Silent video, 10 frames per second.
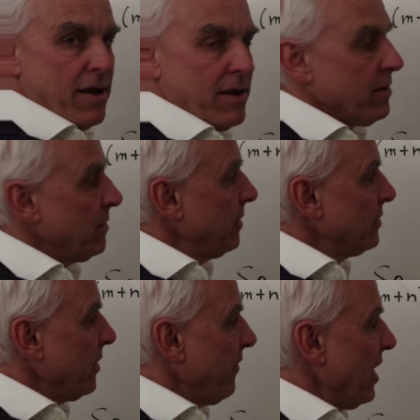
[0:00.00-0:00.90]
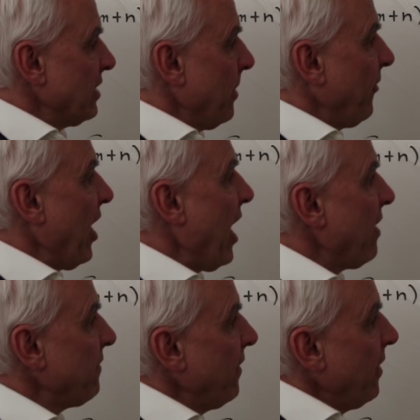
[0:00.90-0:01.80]
So we have n times a
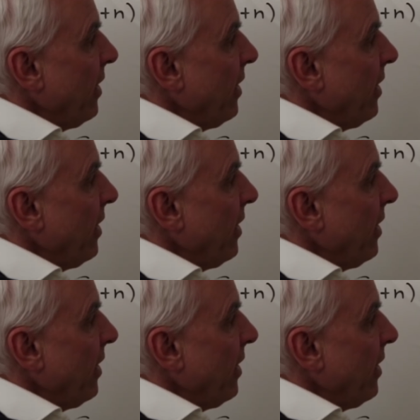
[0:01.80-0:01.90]
half,